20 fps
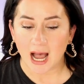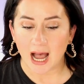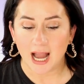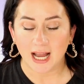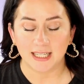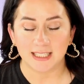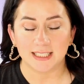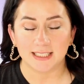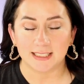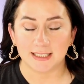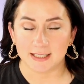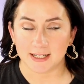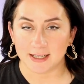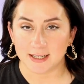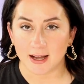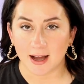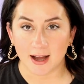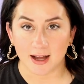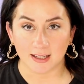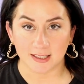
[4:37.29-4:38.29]
I did
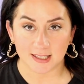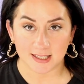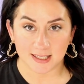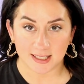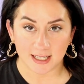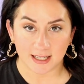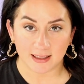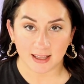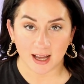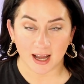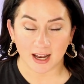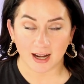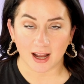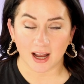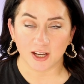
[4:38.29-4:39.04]
not see that.